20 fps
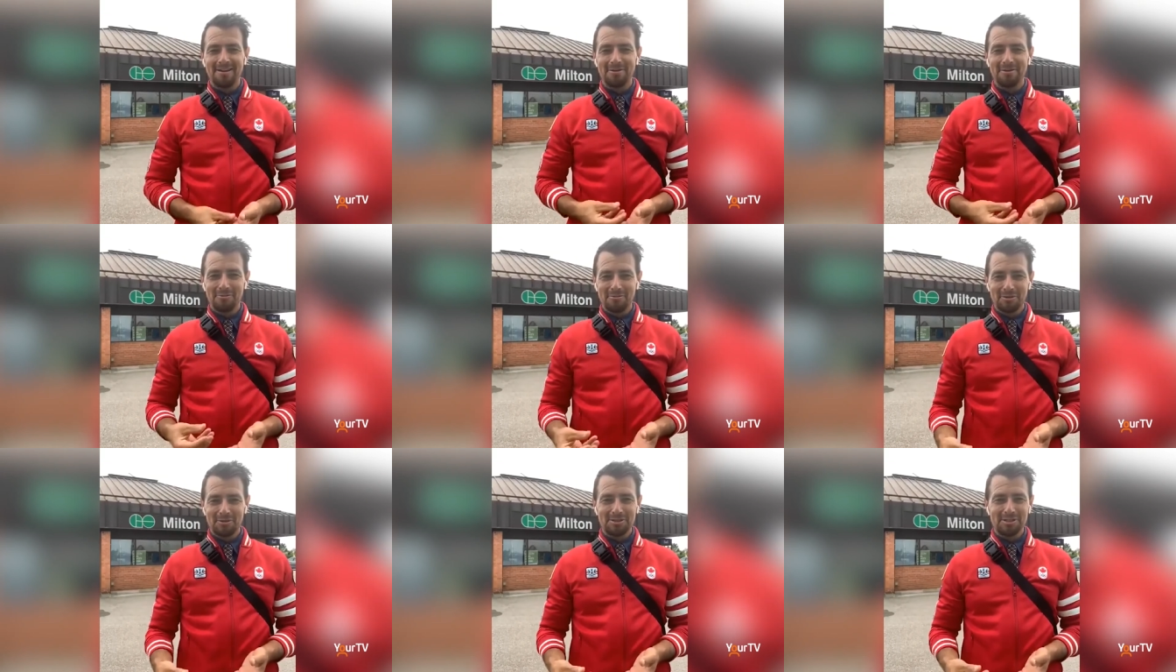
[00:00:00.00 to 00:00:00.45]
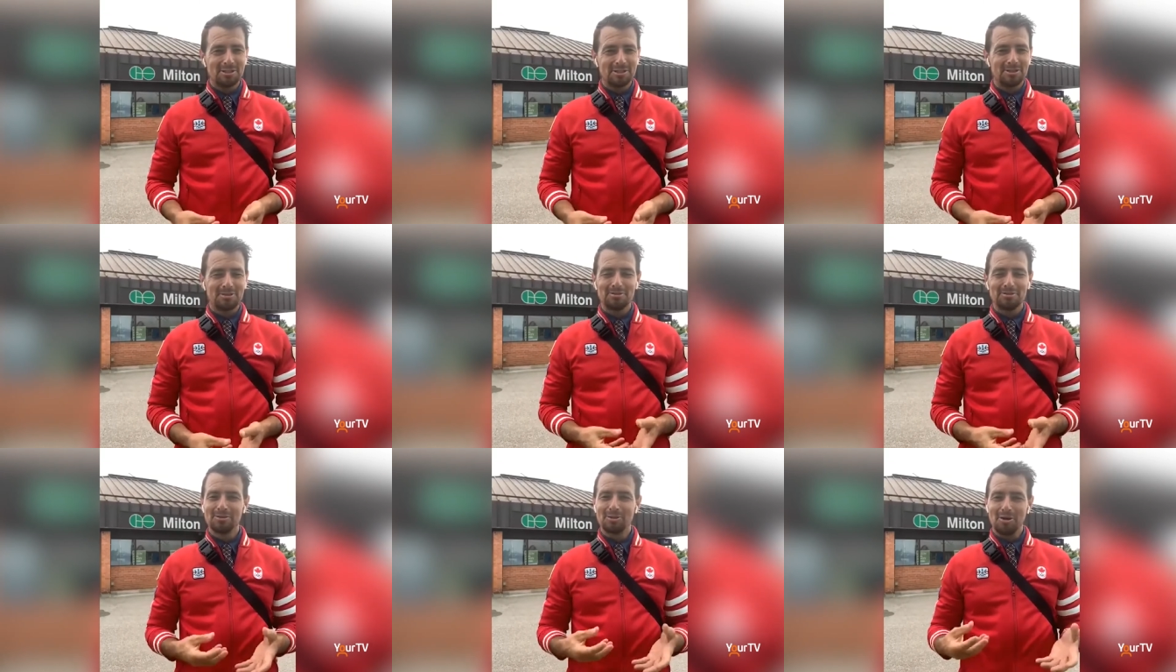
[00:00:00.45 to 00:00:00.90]
university
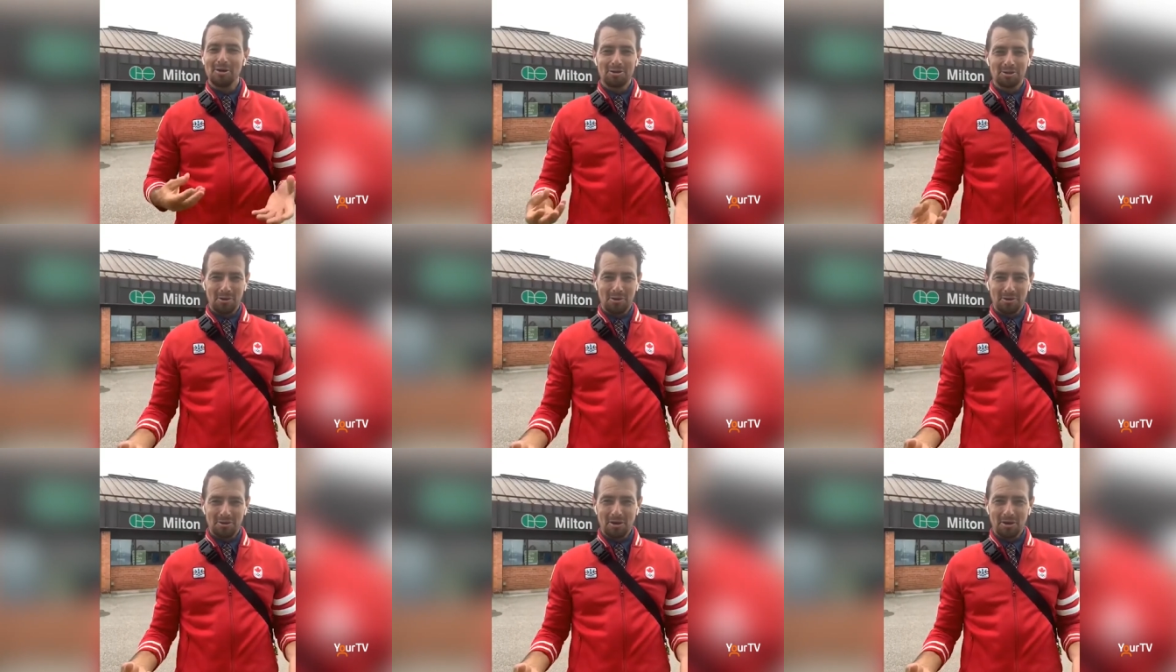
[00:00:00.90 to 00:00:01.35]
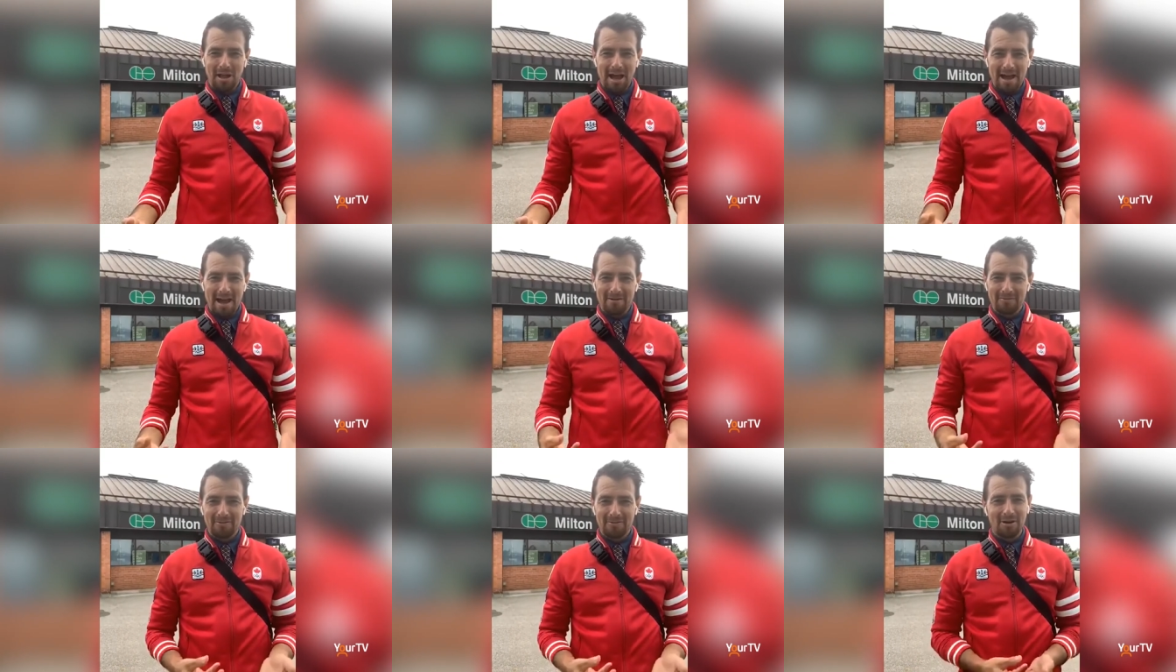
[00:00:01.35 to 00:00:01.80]
students don't all
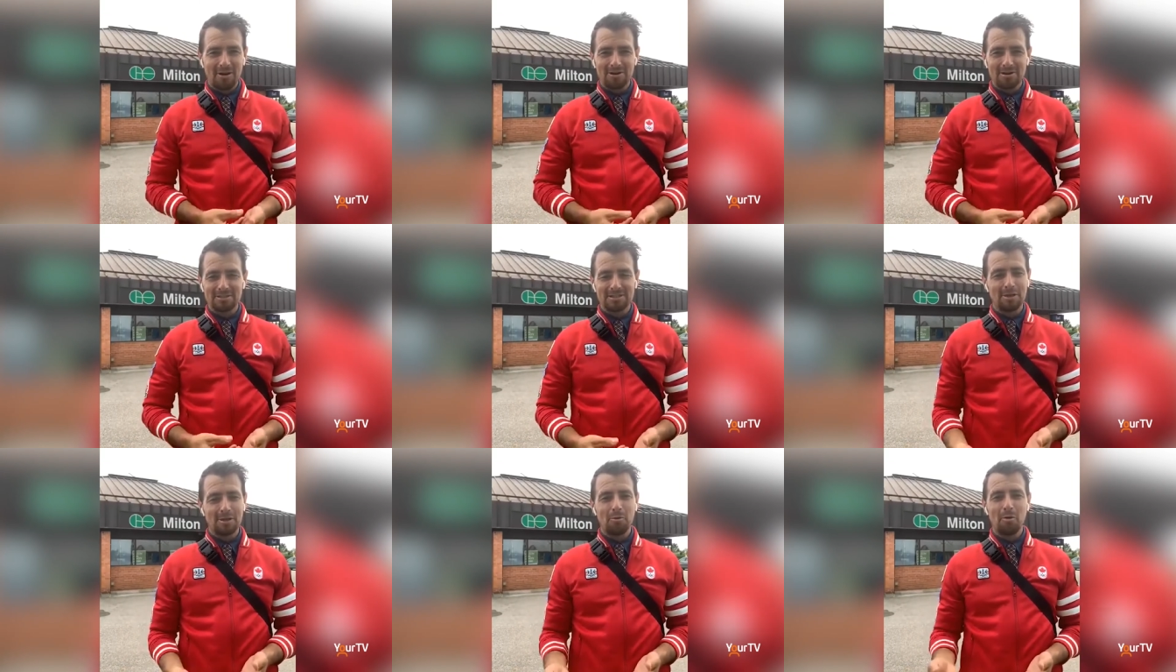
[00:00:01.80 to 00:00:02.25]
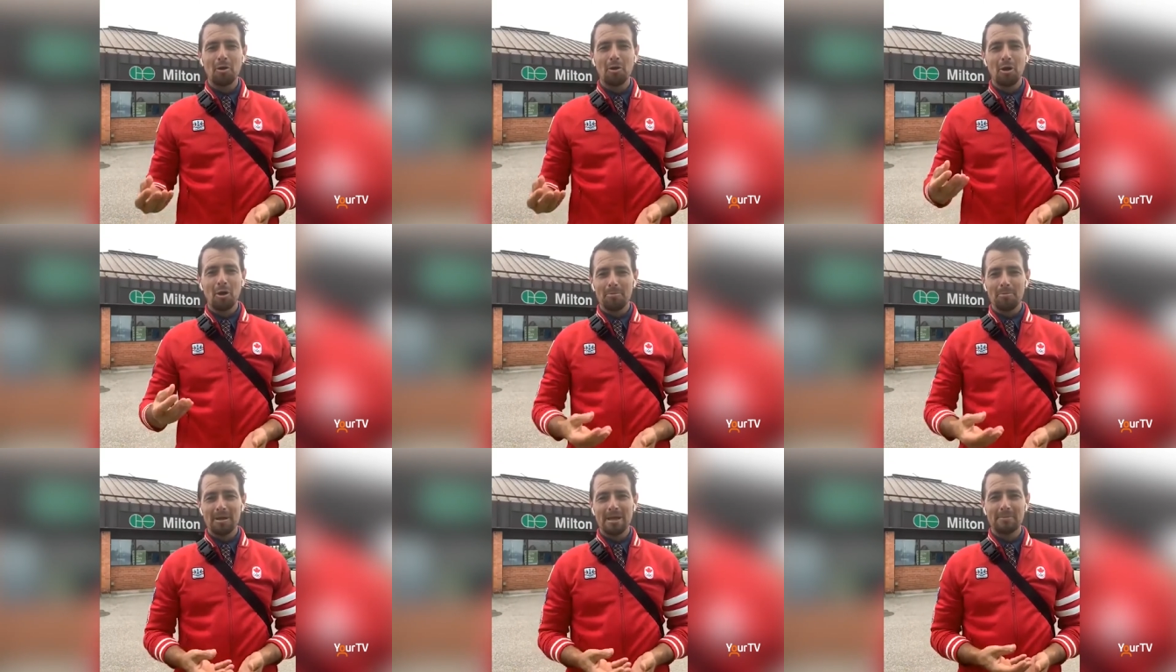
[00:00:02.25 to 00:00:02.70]
have cars and they won't
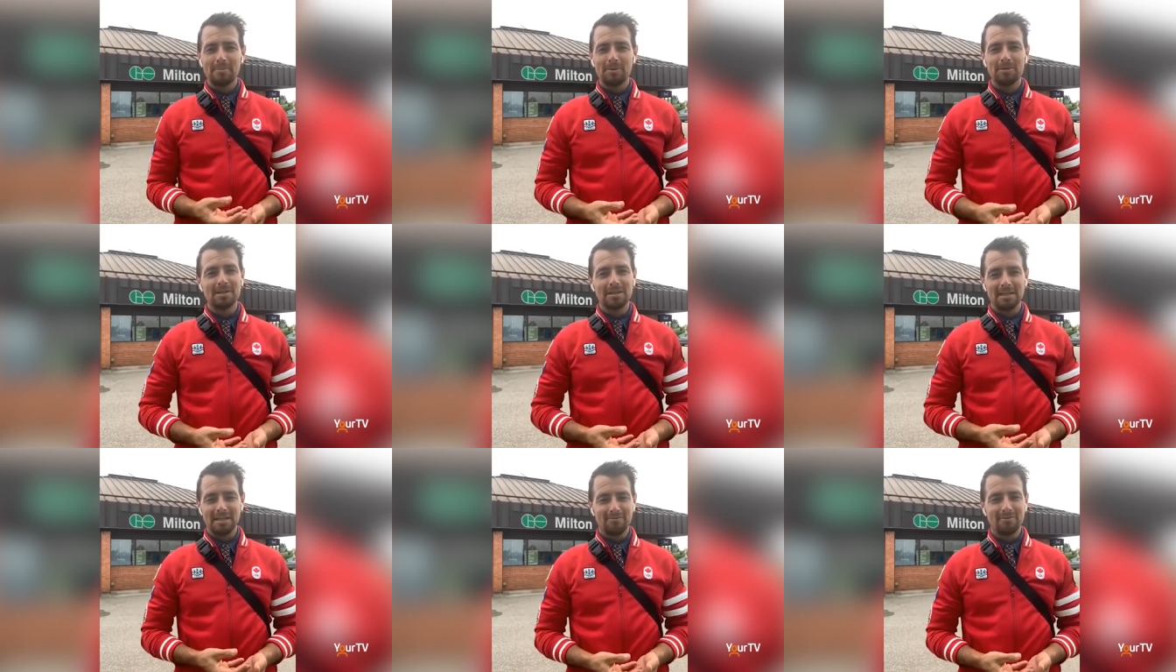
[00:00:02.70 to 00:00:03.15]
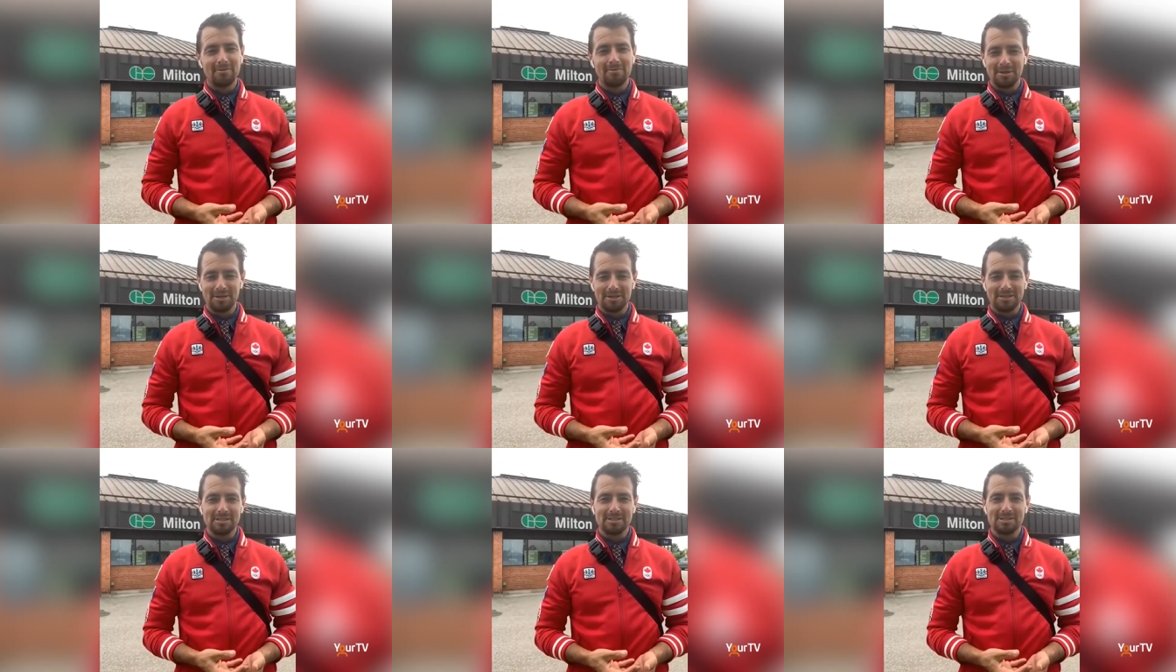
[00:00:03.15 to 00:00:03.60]
all be able to live
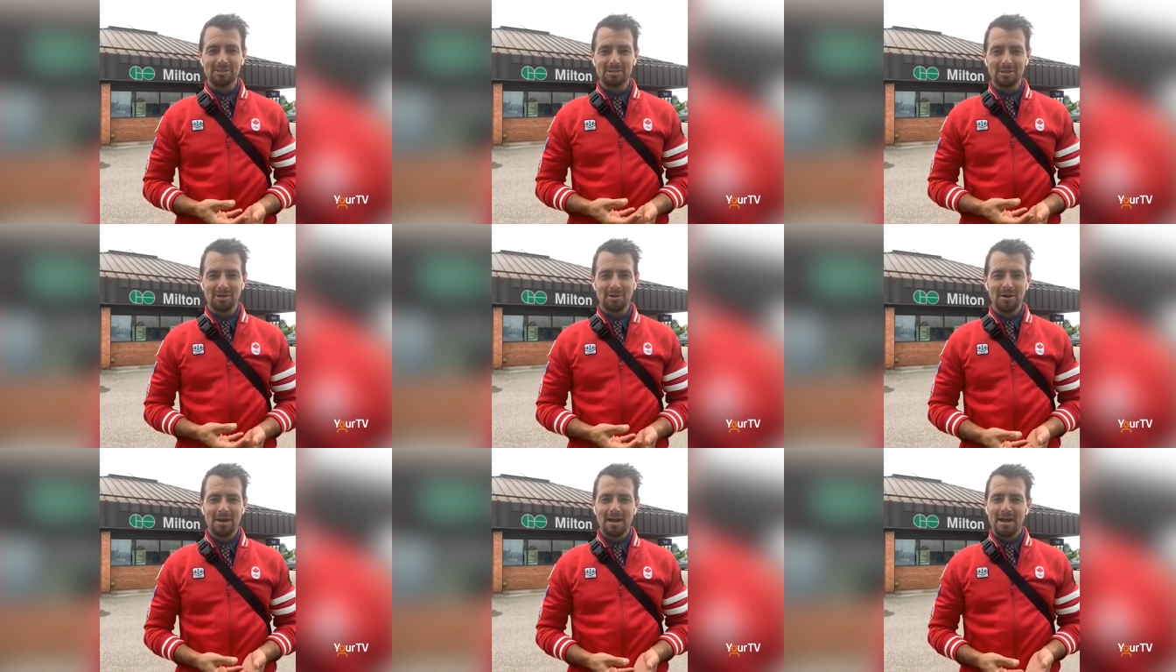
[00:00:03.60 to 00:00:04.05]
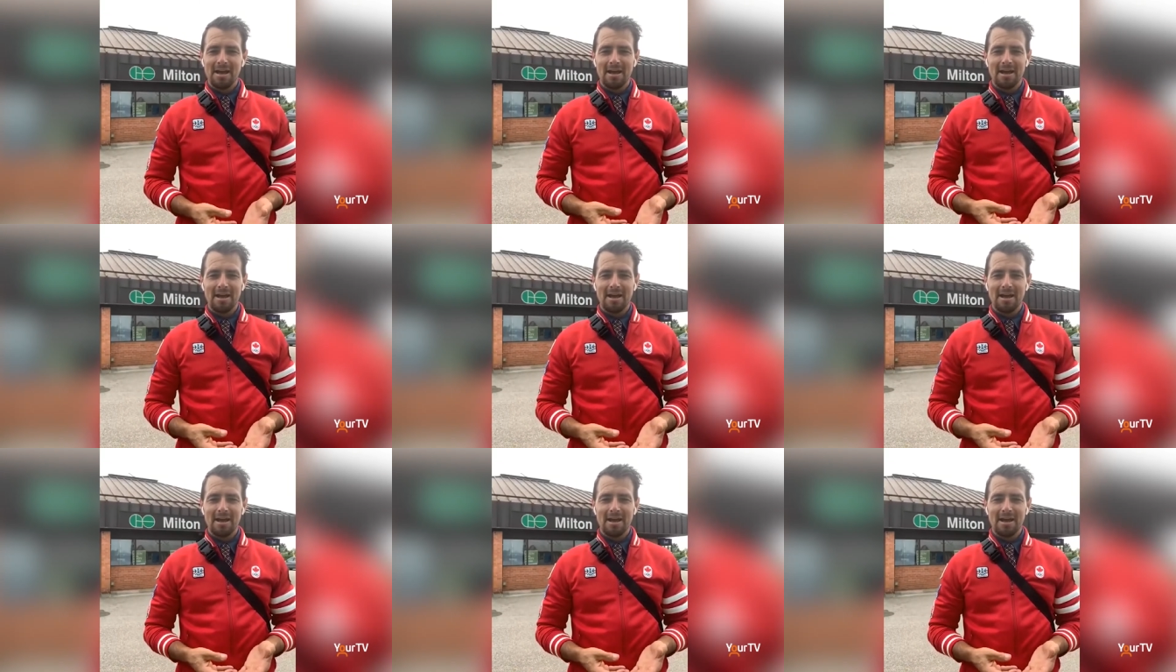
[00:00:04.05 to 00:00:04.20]
in Milton. So